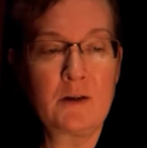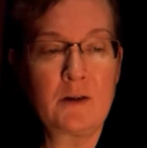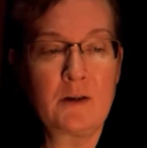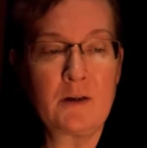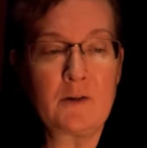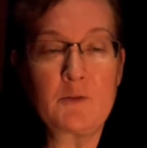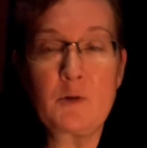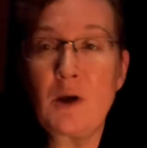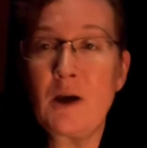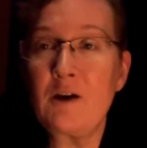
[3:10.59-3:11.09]

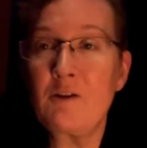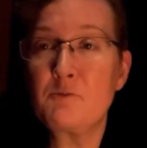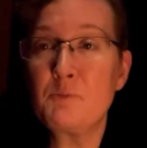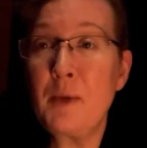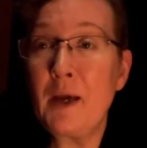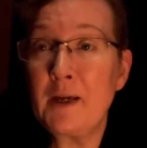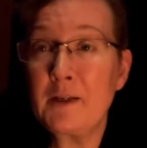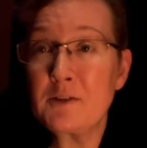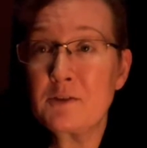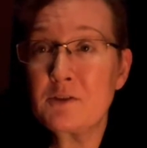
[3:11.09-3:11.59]
If you have
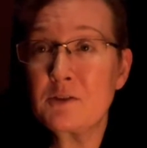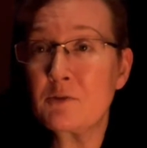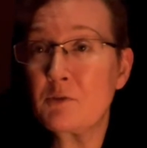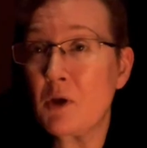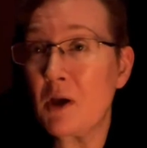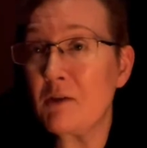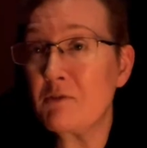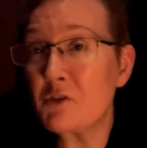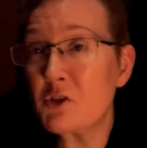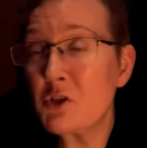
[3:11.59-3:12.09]
pets, if you
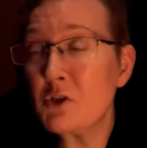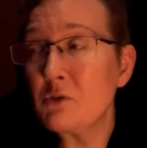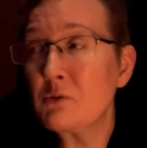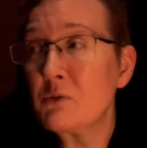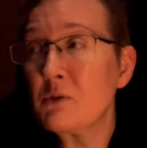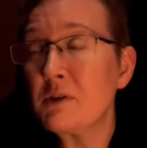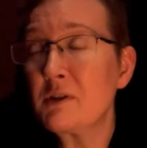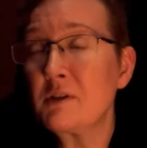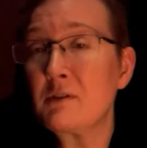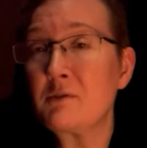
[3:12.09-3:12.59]
have
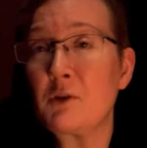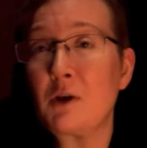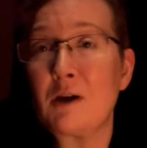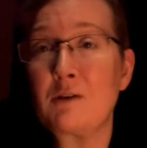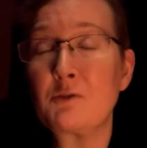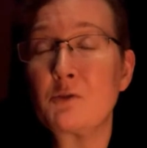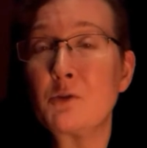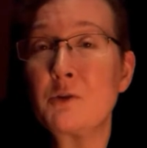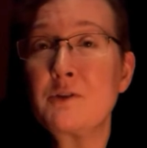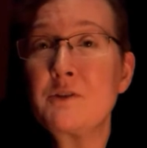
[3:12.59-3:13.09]
children, if you have
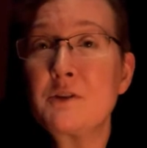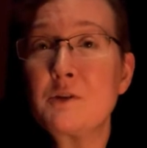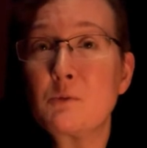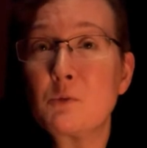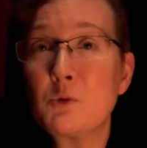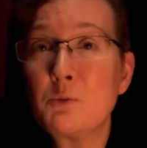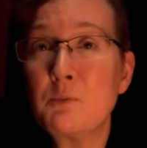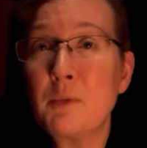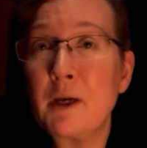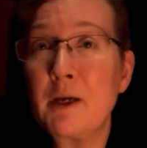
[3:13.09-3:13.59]
noisy
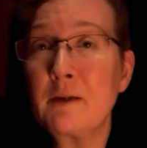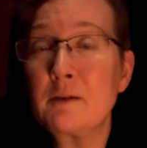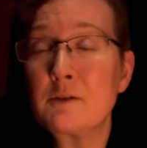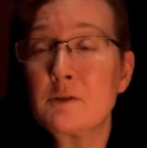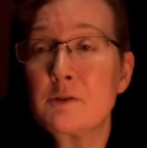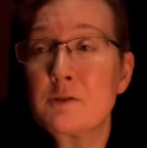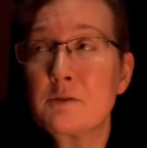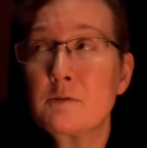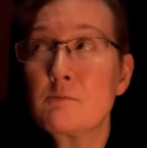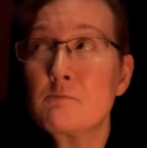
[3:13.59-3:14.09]

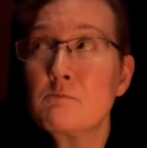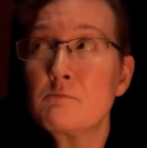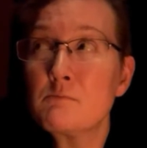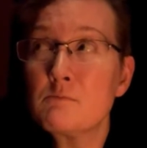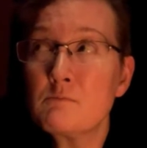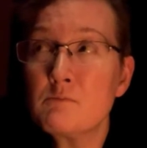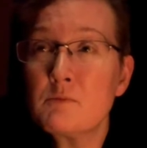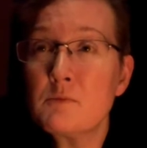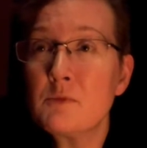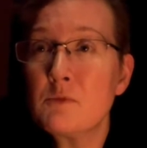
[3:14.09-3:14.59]
roommates,
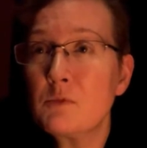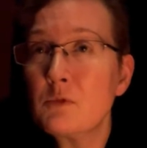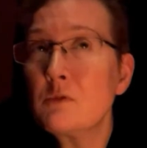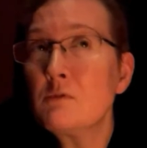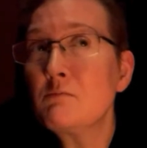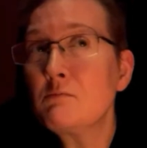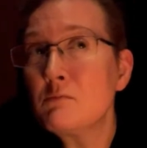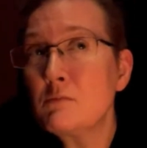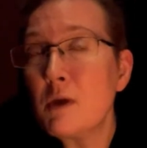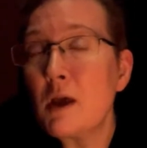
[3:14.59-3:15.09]

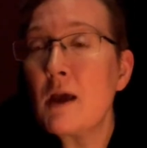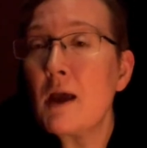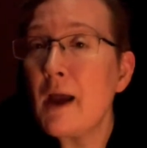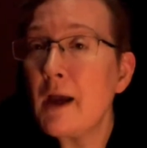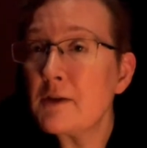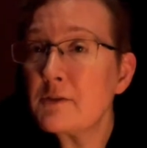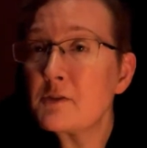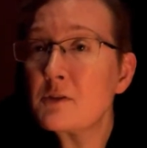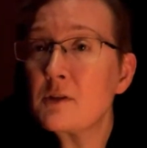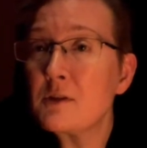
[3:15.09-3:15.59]

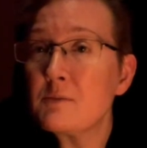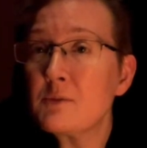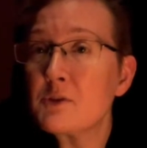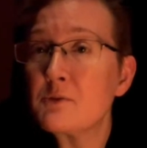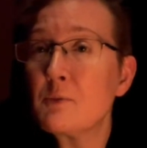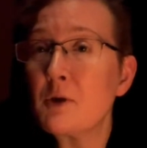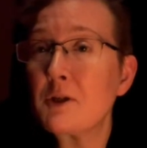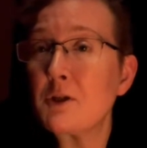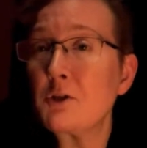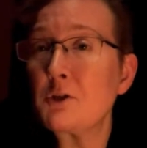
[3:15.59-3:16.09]
ask them as
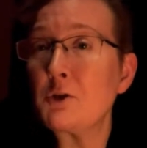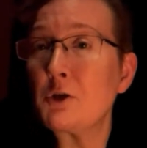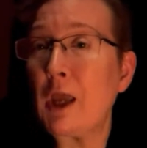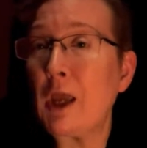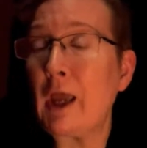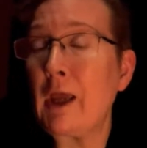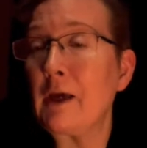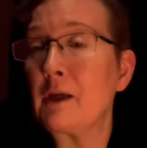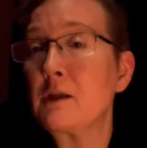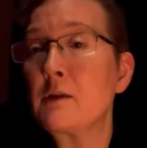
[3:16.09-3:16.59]
much as you
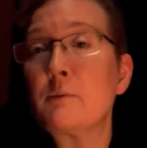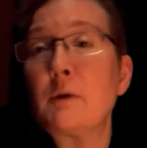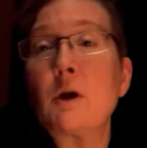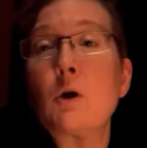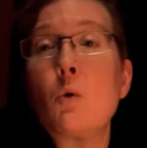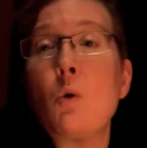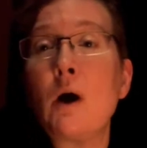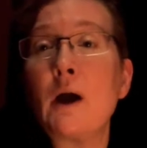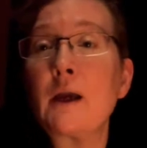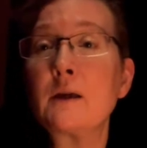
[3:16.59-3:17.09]
can to be
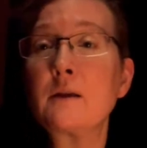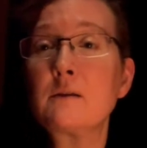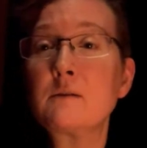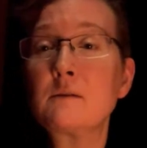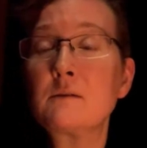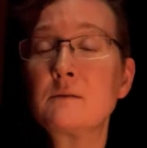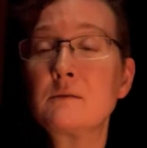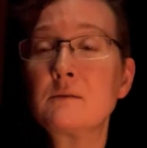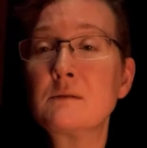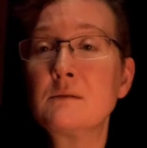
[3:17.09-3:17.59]
quiet,
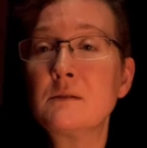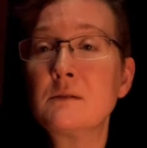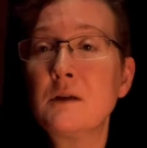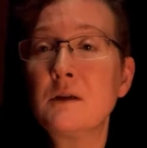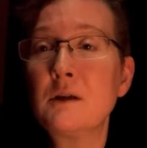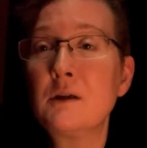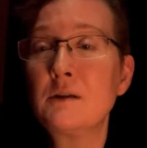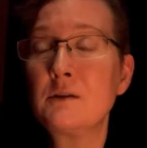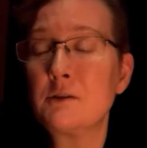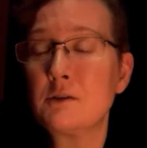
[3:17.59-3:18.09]

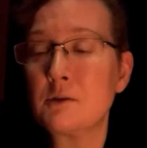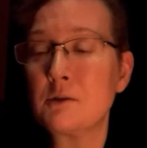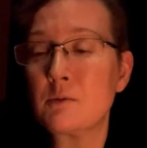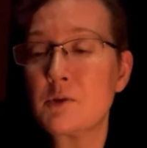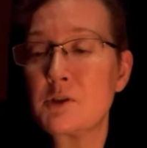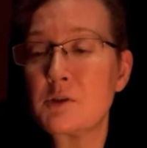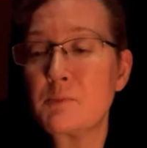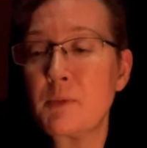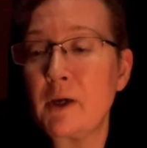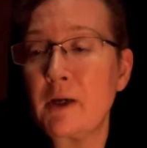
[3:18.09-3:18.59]
to
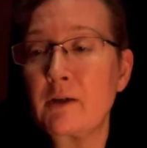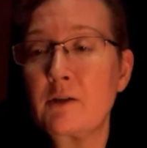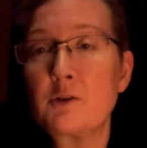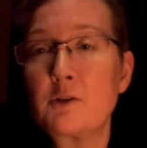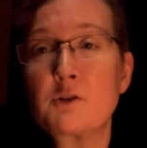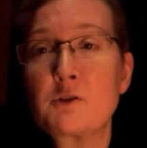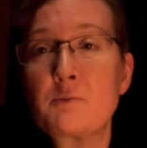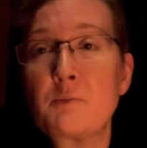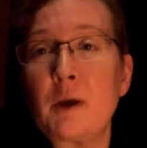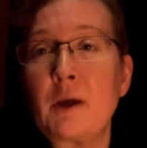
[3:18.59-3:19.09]
respect your
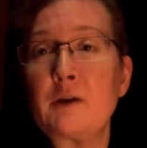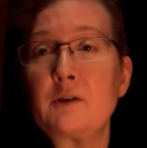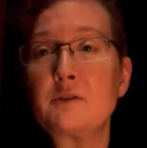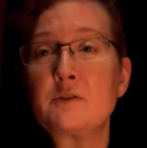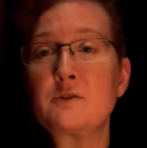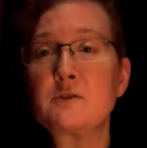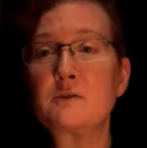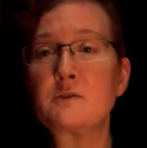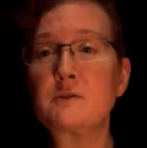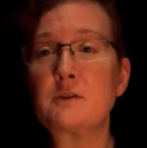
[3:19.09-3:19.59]

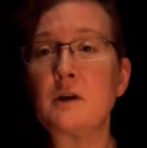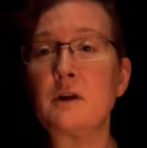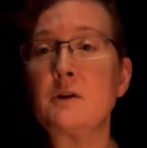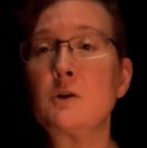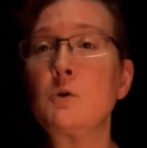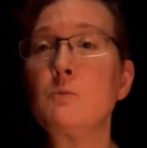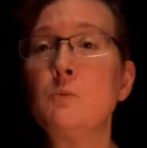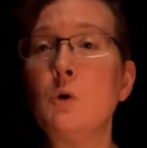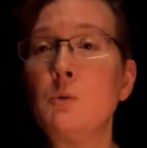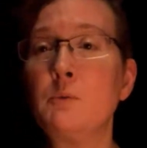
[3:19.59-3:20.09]
space and
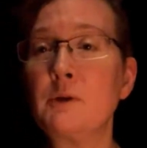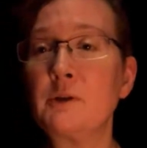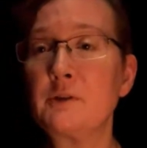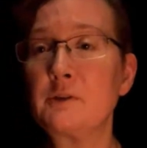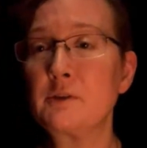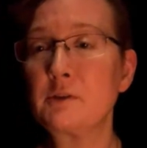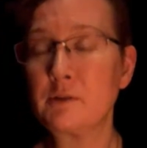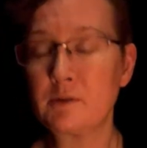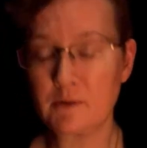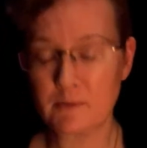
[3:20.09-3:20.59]
your
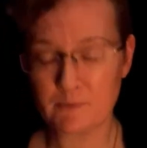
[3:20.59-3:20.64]
moment.